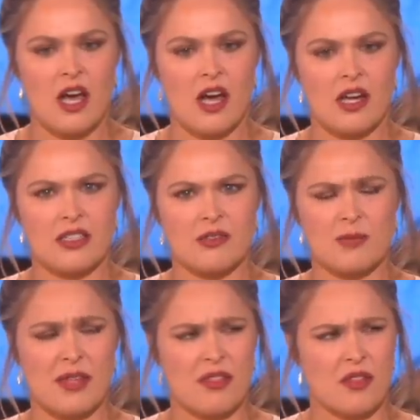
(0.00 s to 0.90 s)
uh, it was
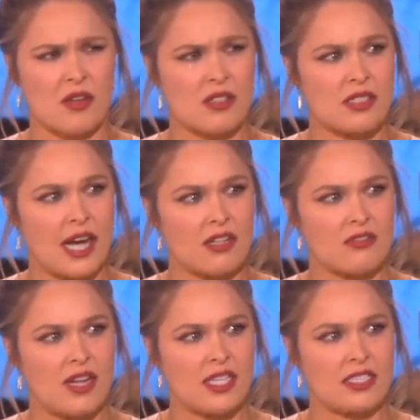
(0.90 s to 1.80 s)
my third title
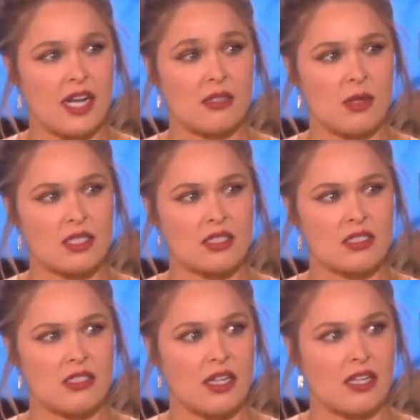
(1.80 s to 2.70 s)
fight in nine
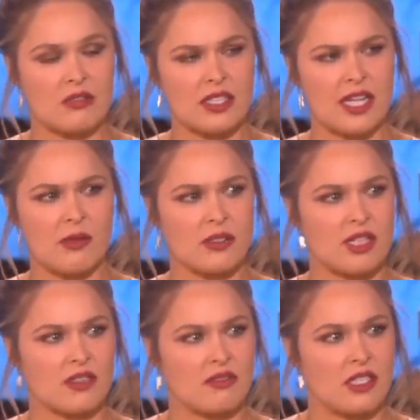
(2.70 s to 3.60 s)
months, and I don't think anyone's
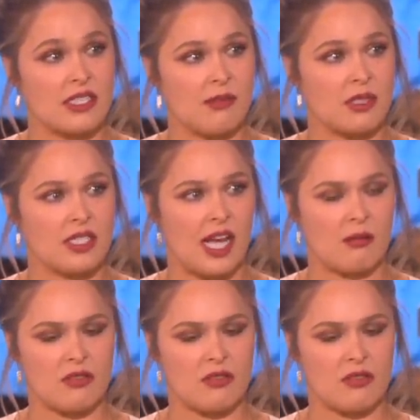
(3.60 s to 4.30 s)
ever even attempted that